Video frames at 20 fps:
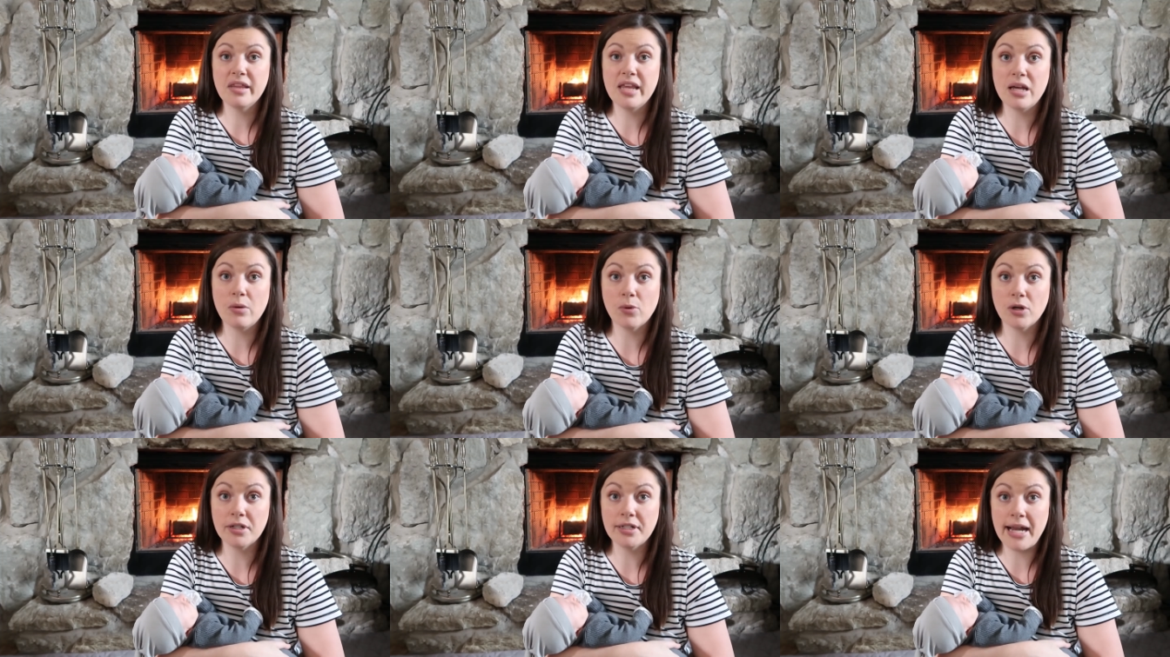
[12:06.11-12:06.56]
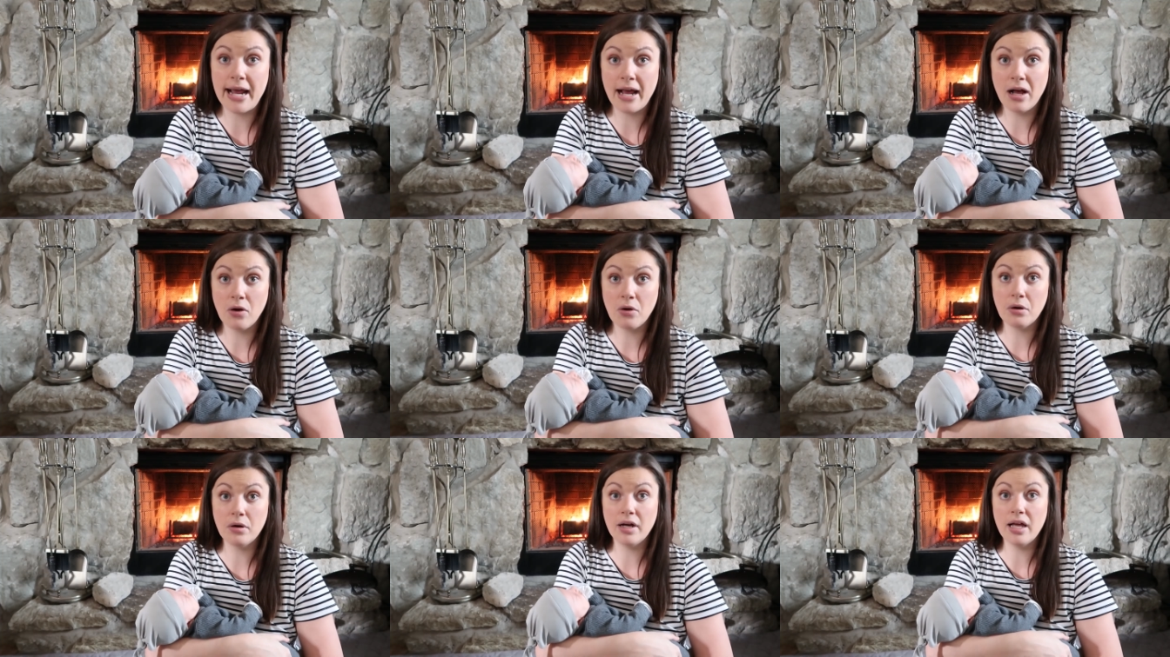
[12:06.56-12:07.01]
They were
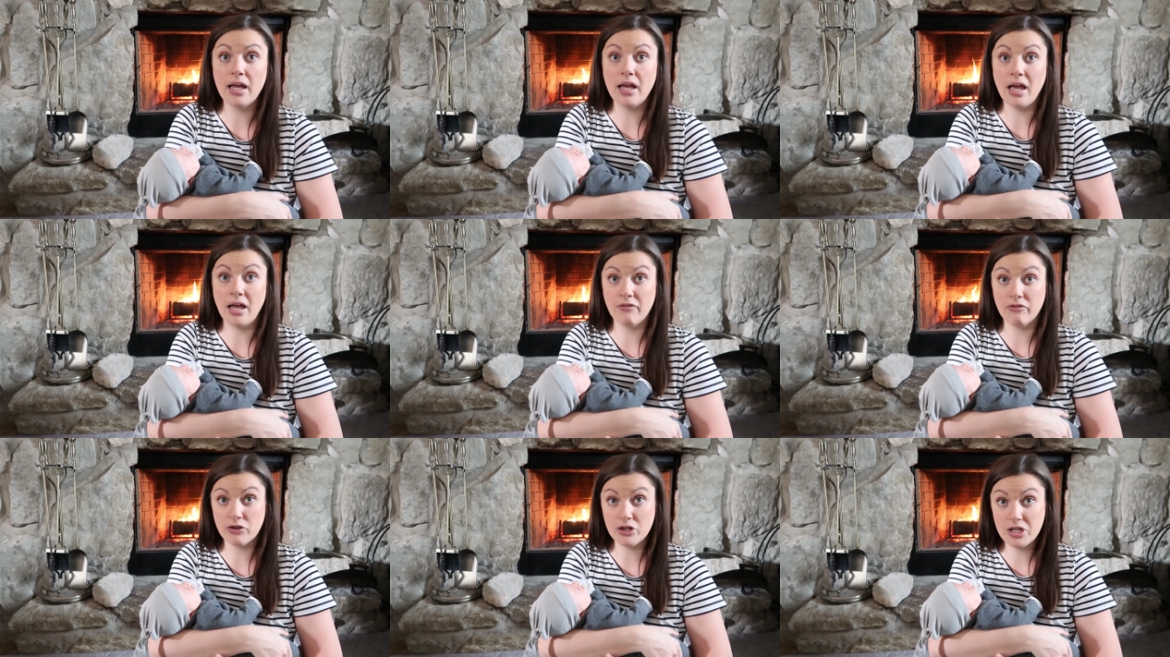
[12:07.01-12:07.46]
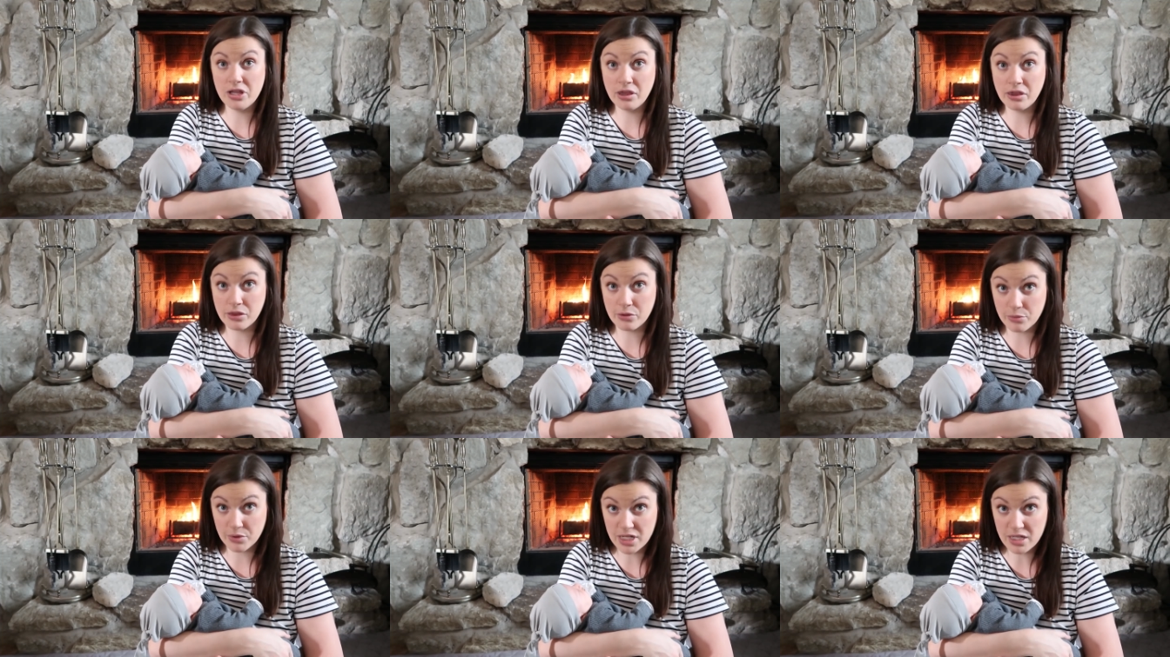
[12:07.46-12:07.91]
now every
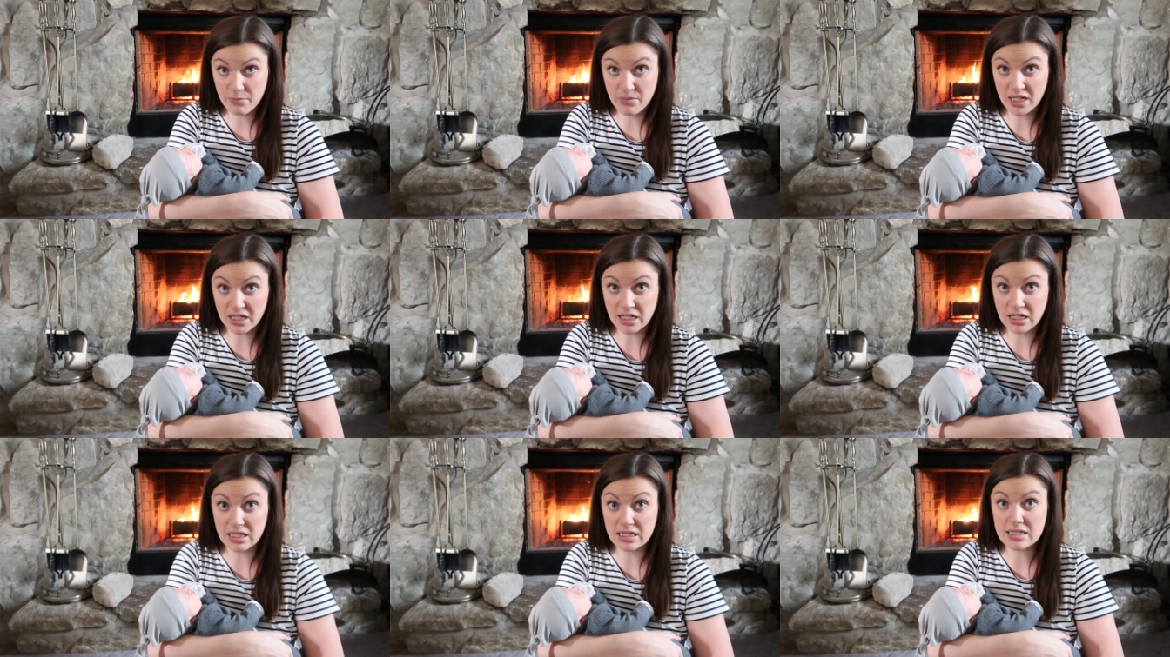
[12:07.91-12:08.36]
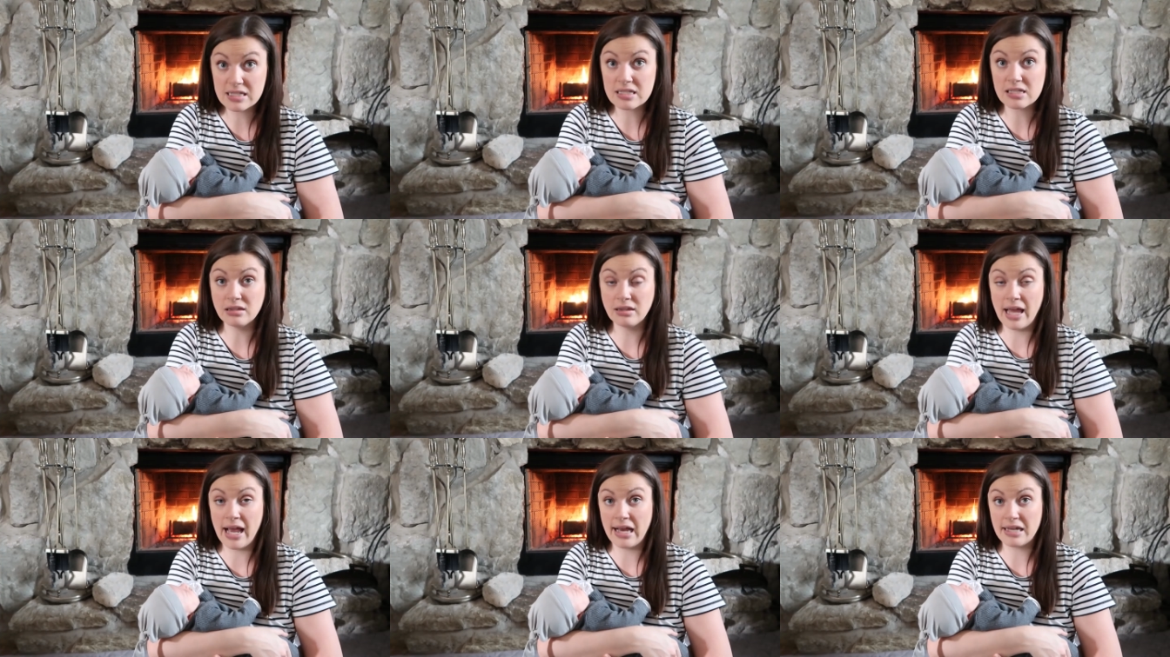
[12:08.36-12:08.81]
three minutes
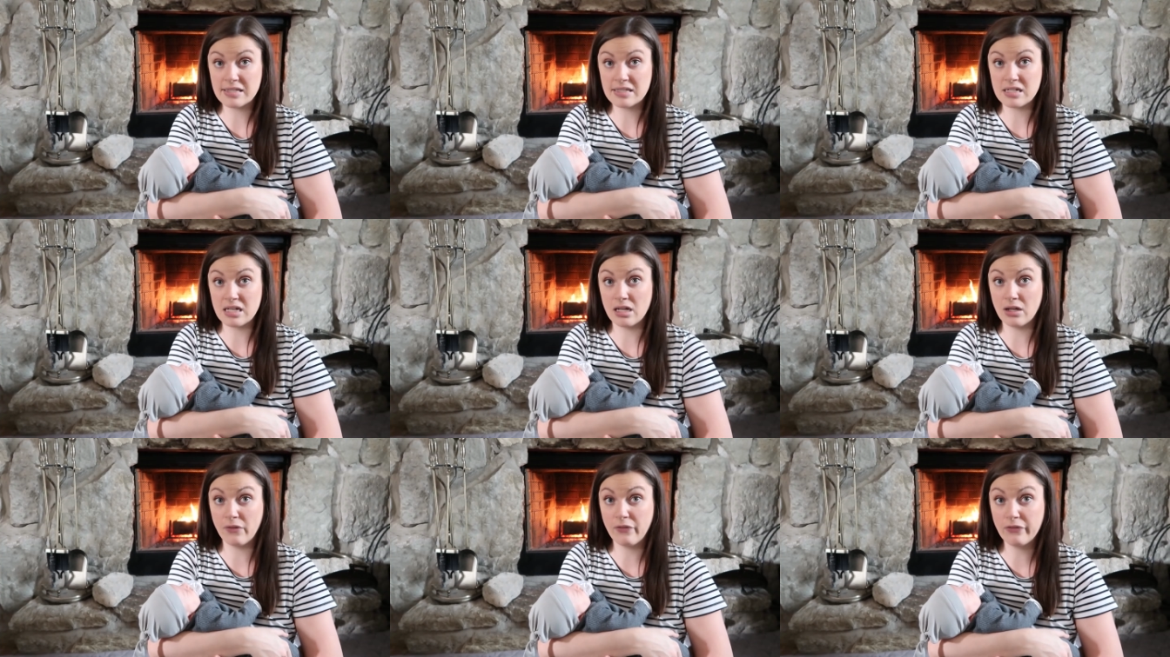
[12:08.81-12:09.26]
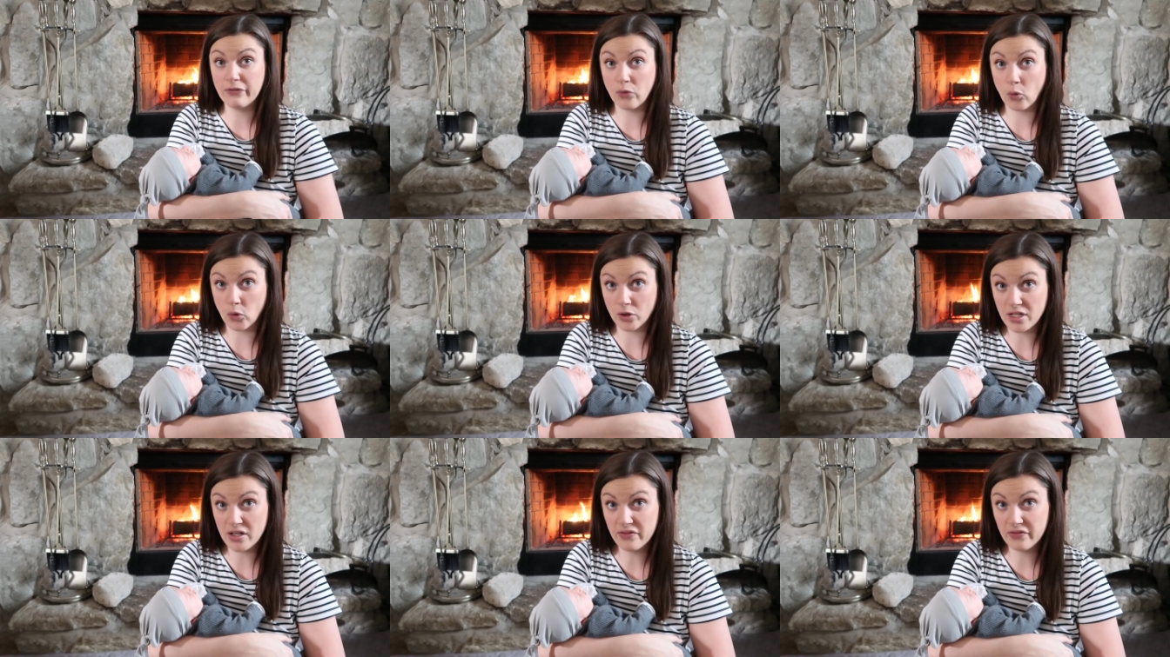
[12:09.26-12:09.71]
lasting
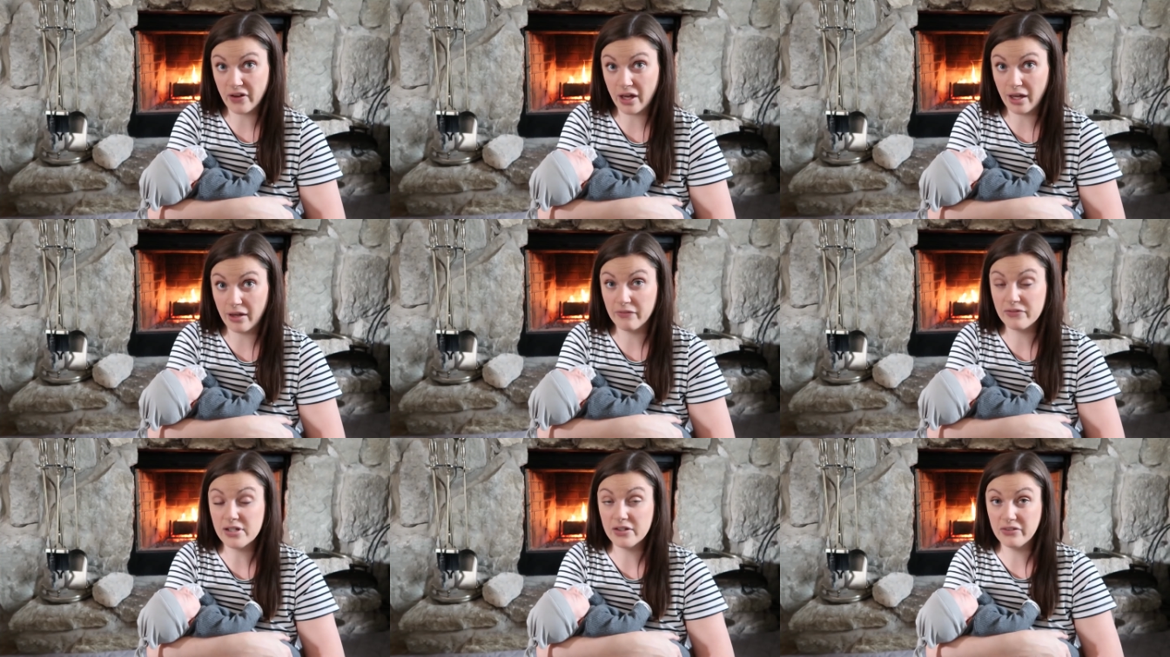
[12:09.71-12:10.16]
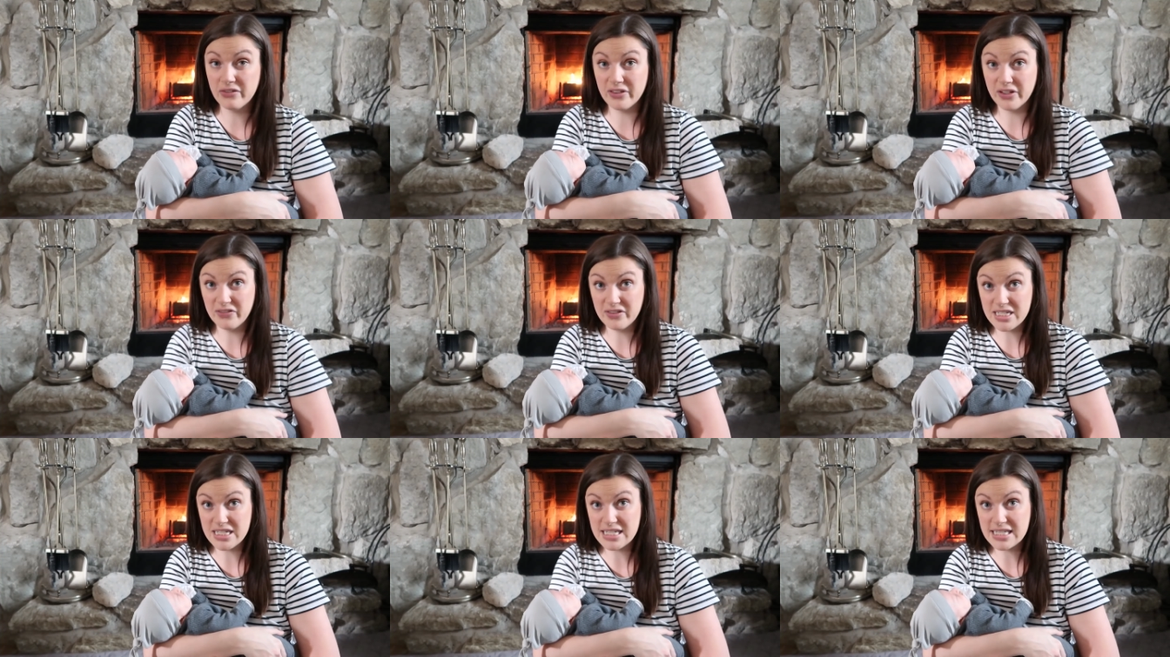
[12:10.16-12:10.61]
45 to
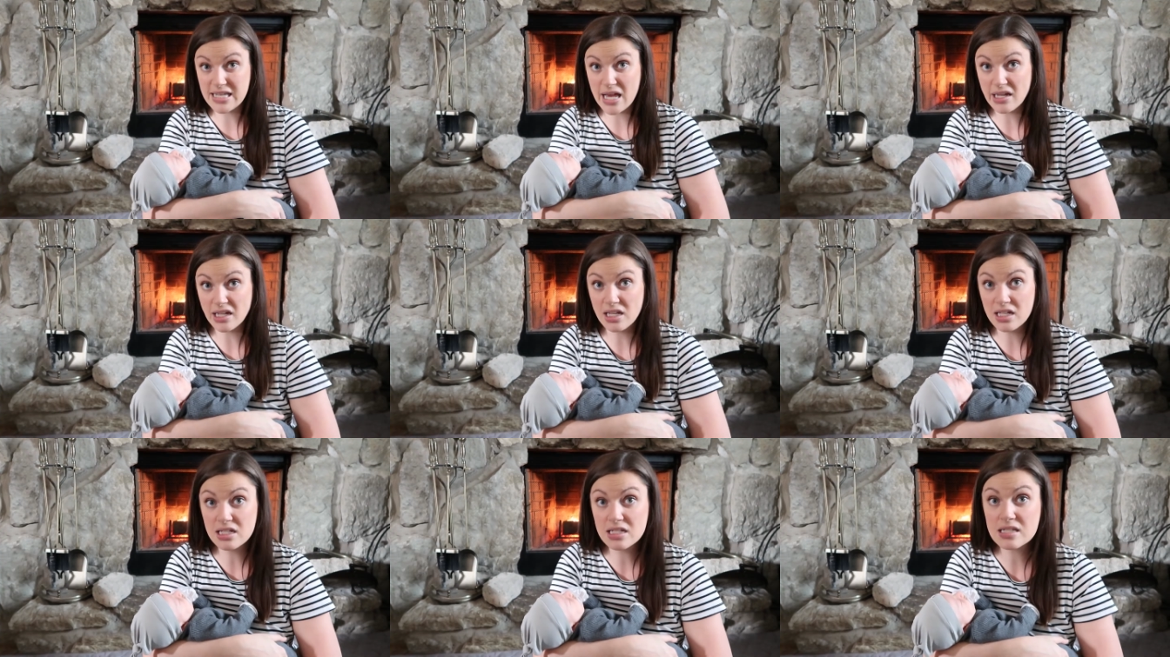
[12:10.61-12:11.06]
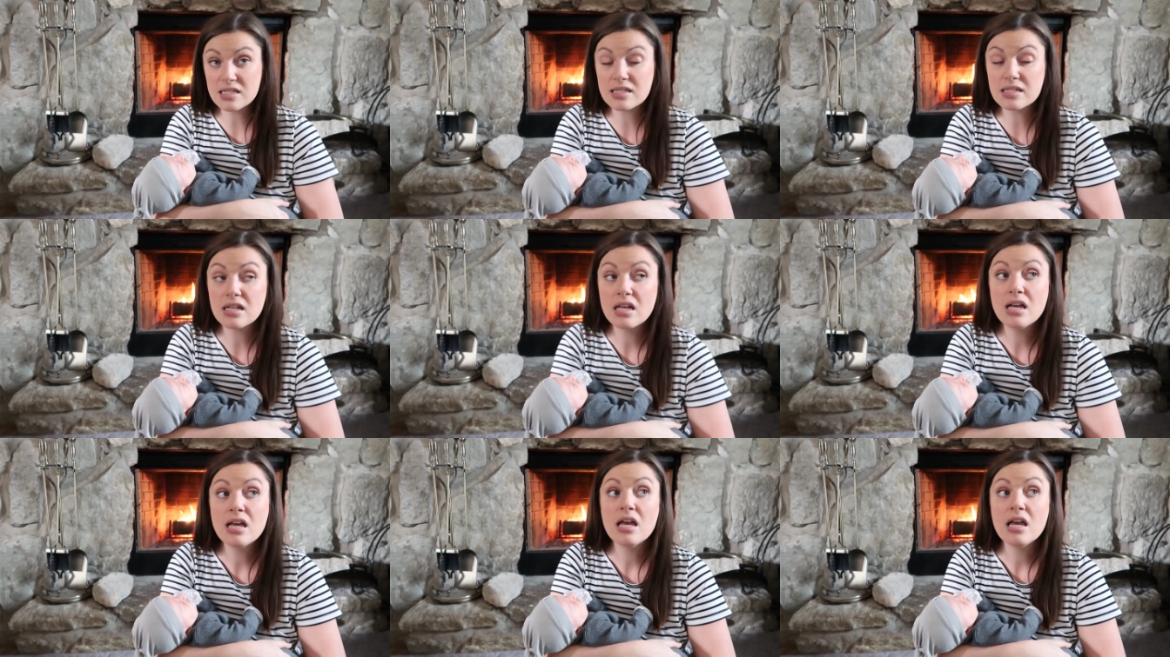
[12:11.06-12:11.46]
50 seconds,